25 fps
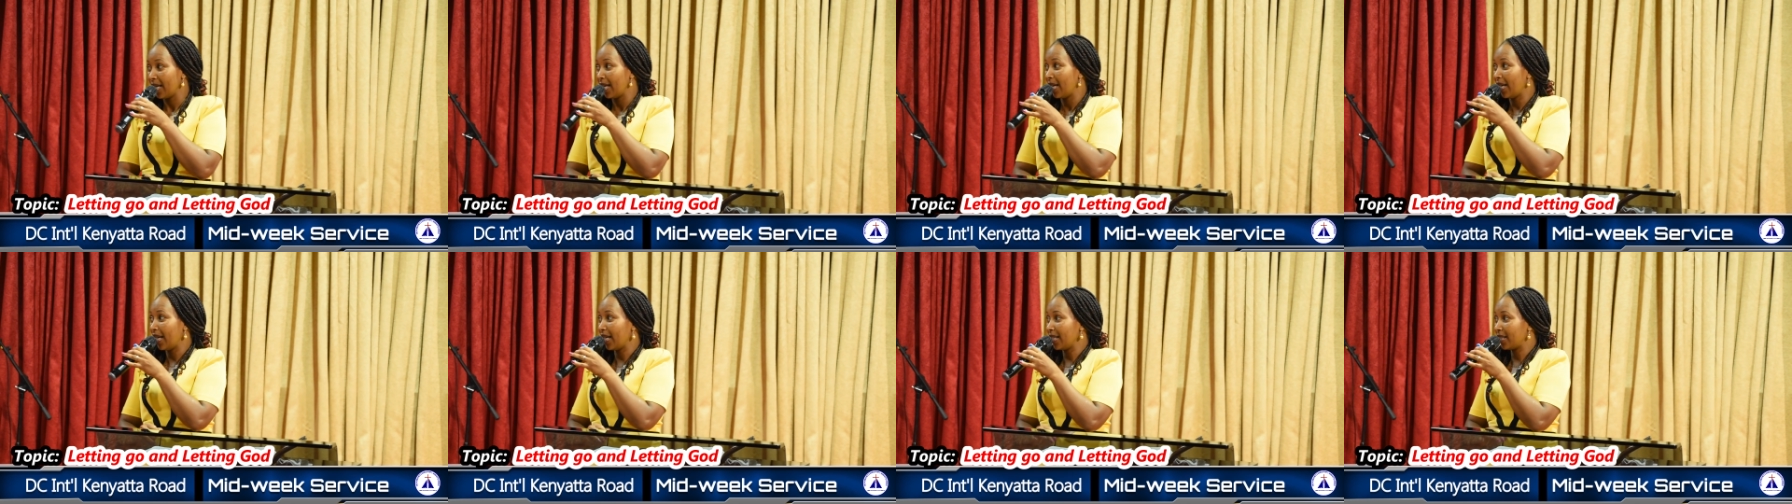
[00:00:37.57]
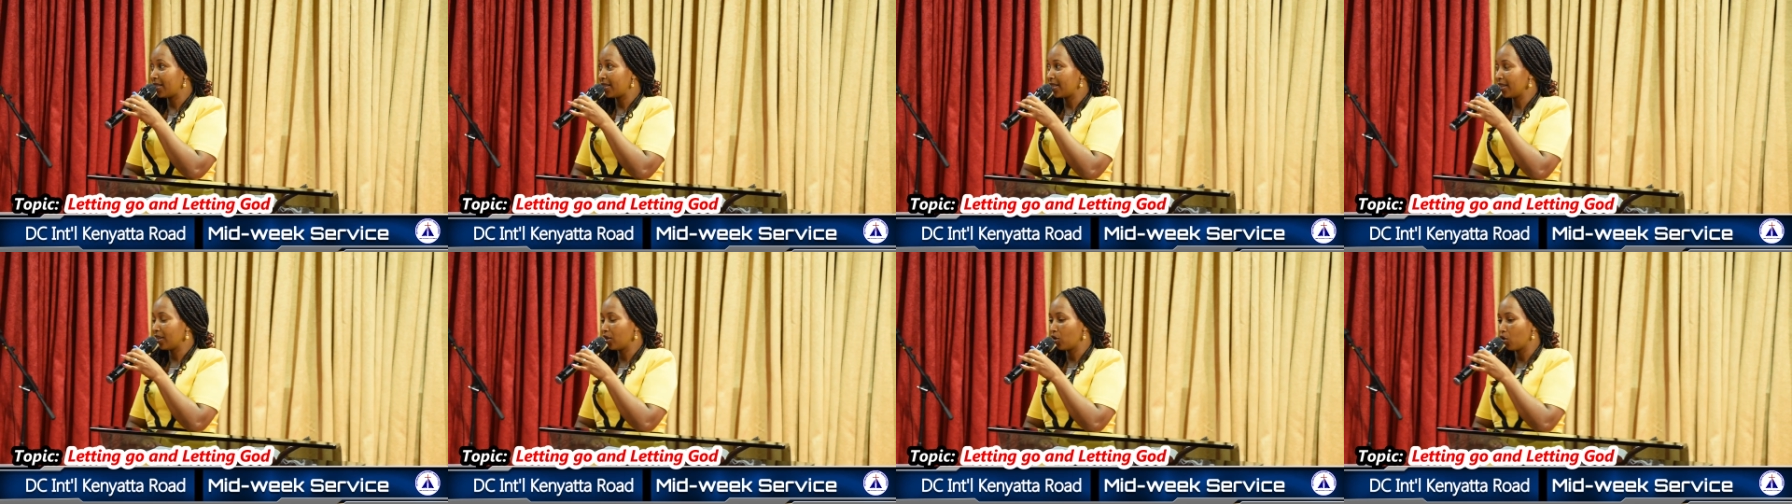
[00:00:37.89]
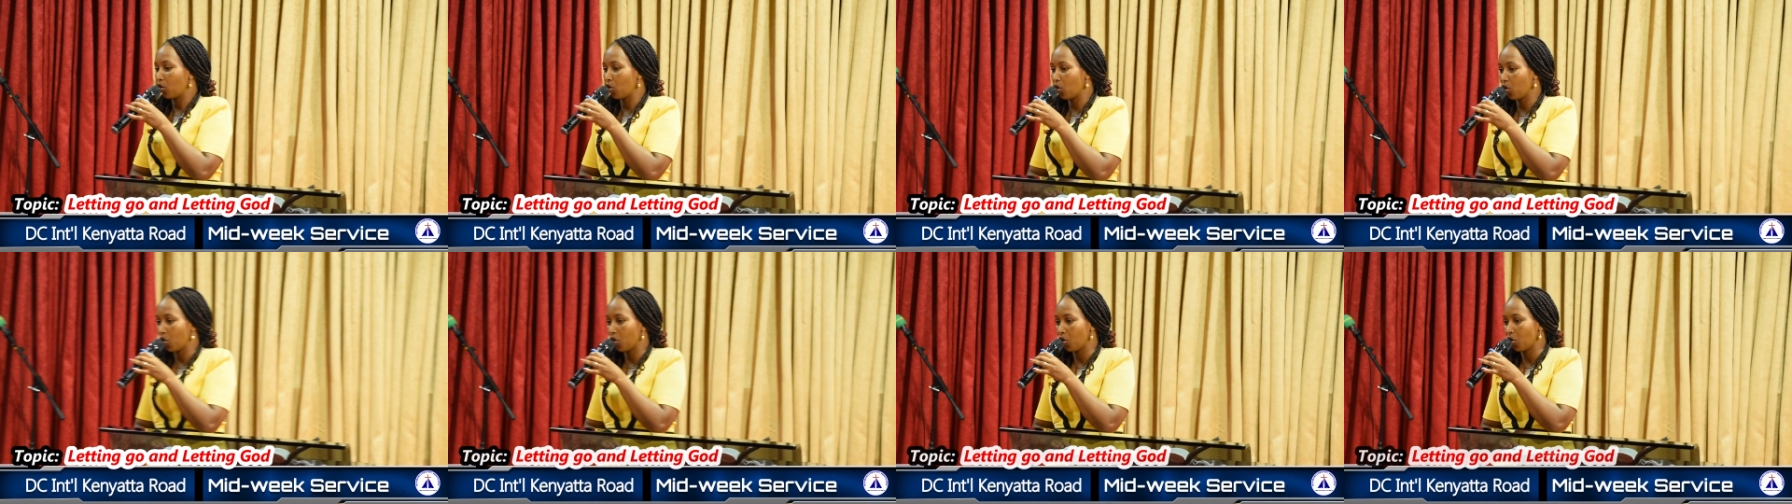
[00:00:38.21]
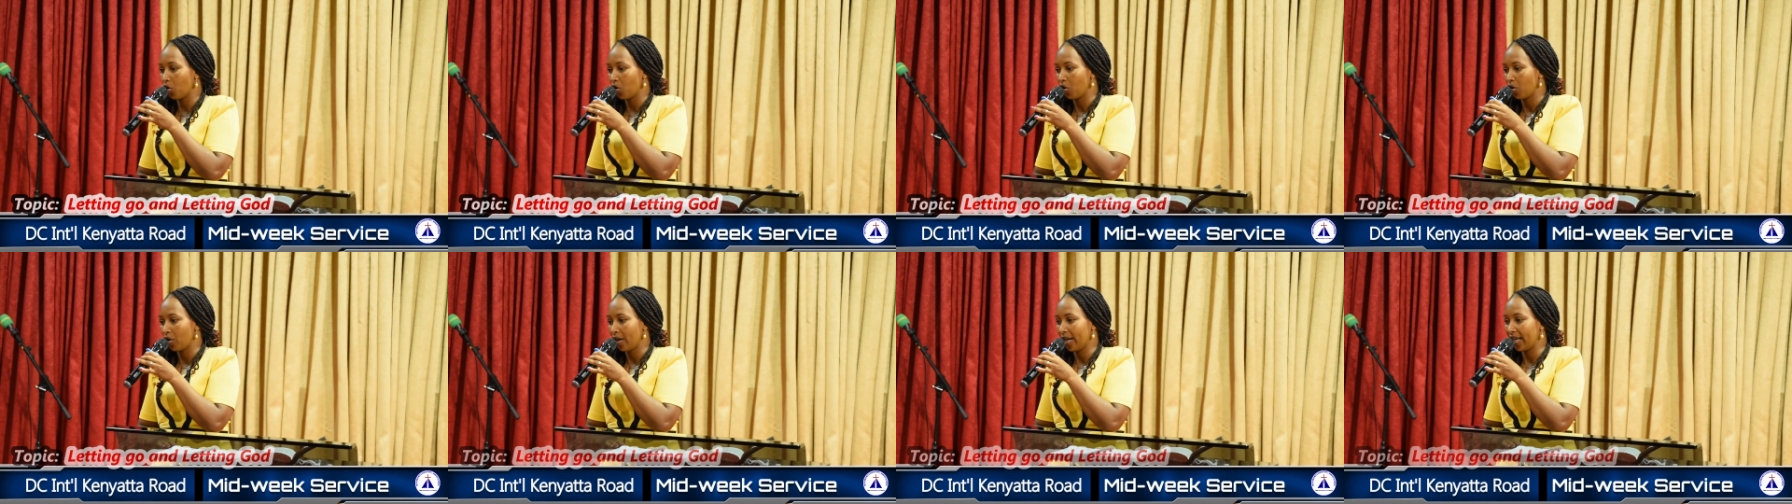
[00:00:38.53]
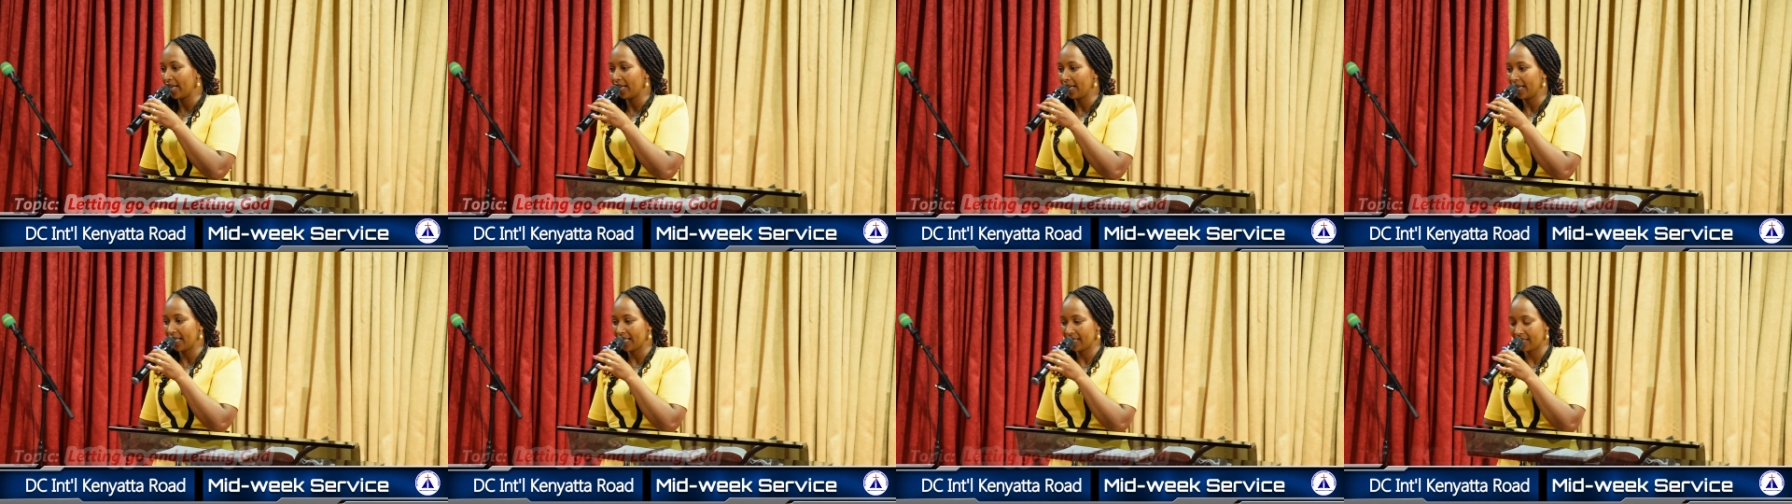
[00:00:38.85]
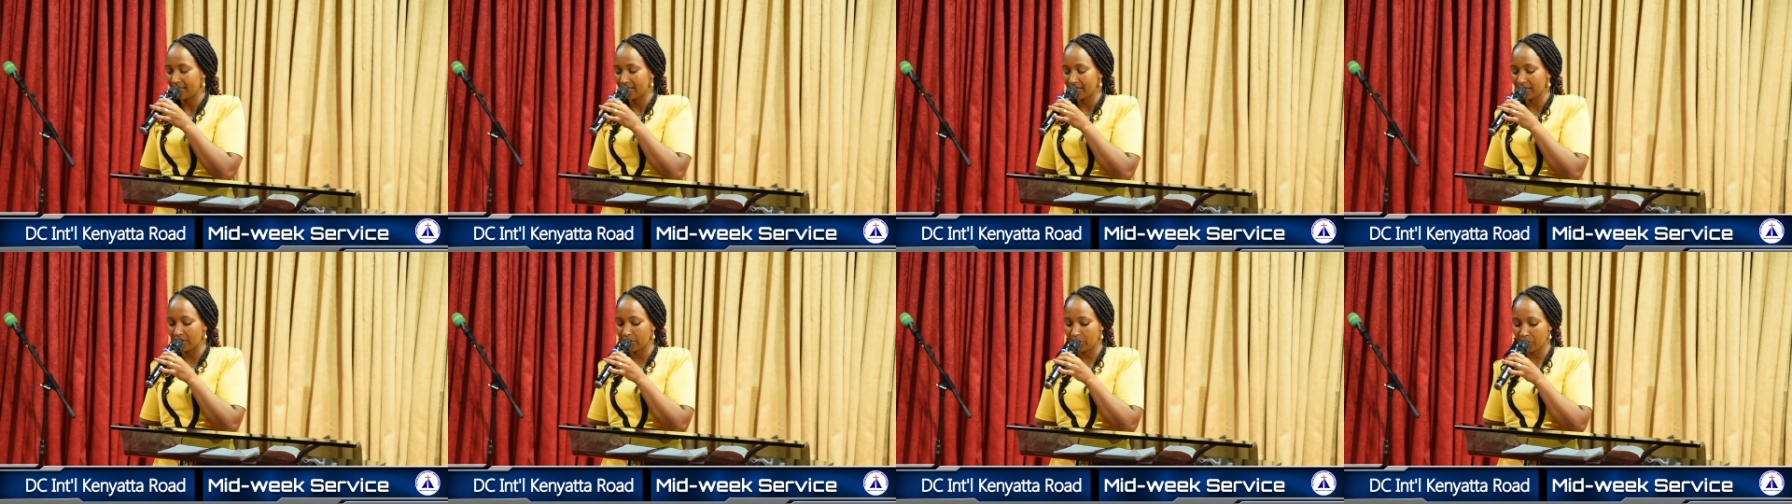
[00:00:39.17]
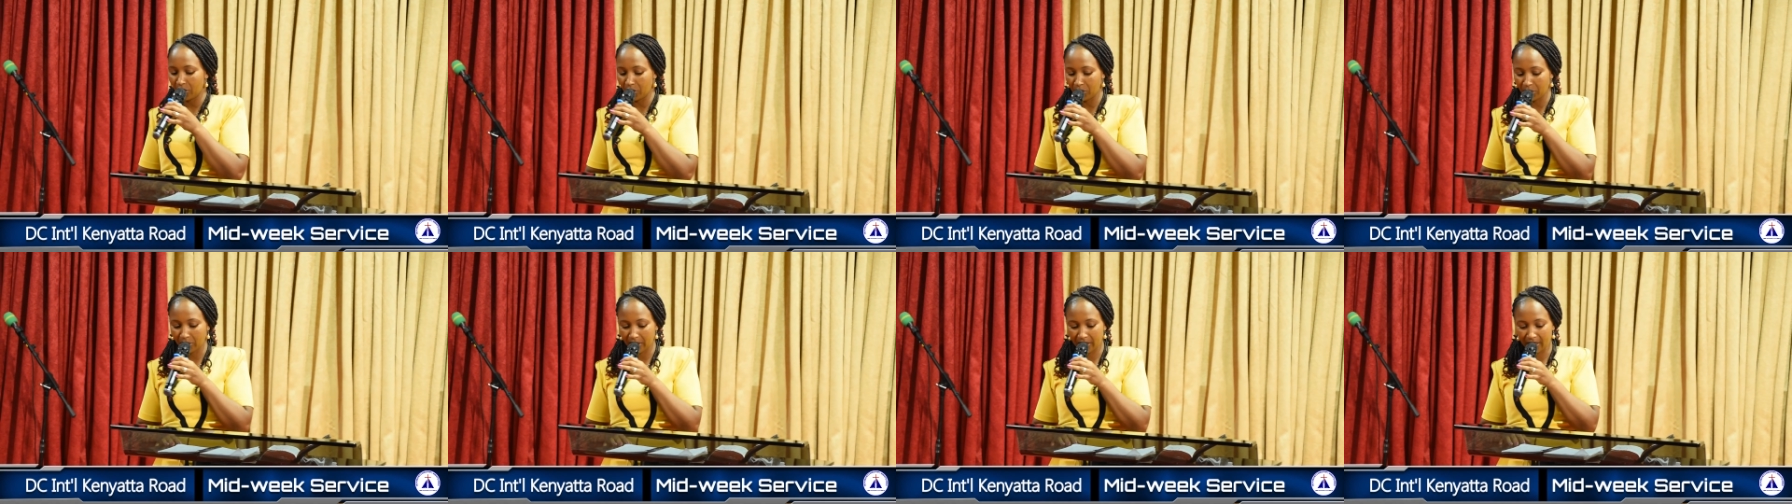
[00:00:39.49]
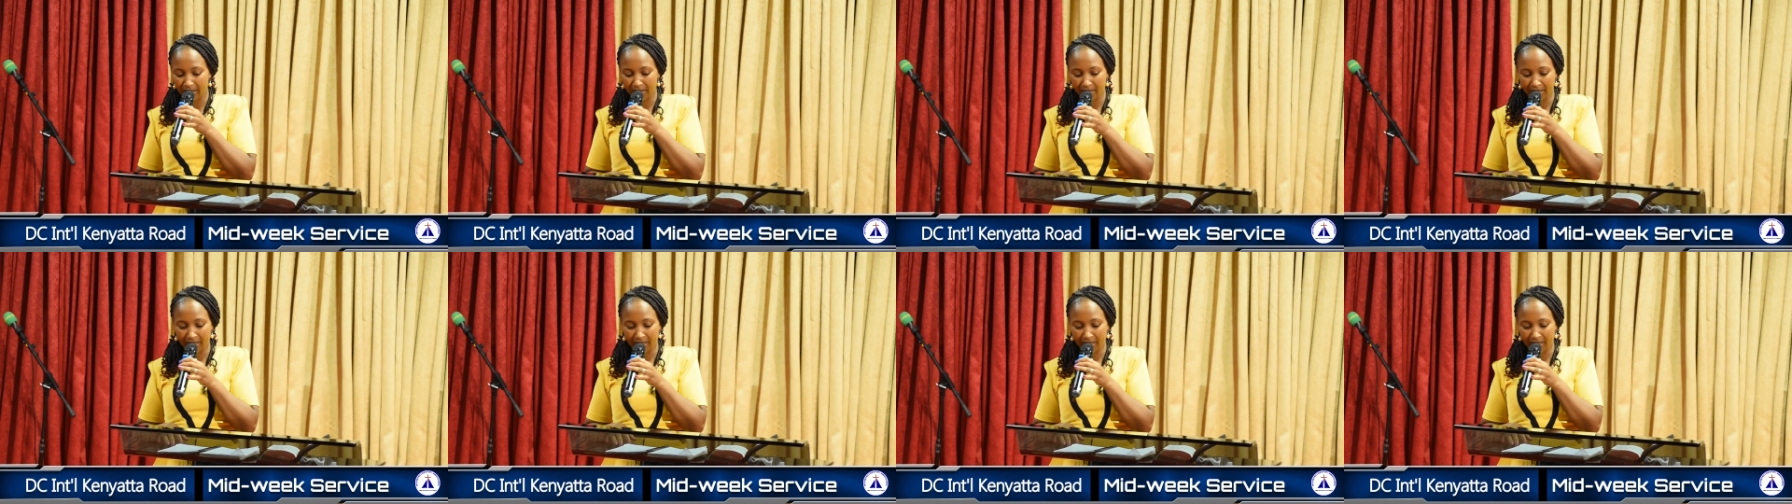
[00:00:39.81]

Letting go and letting God.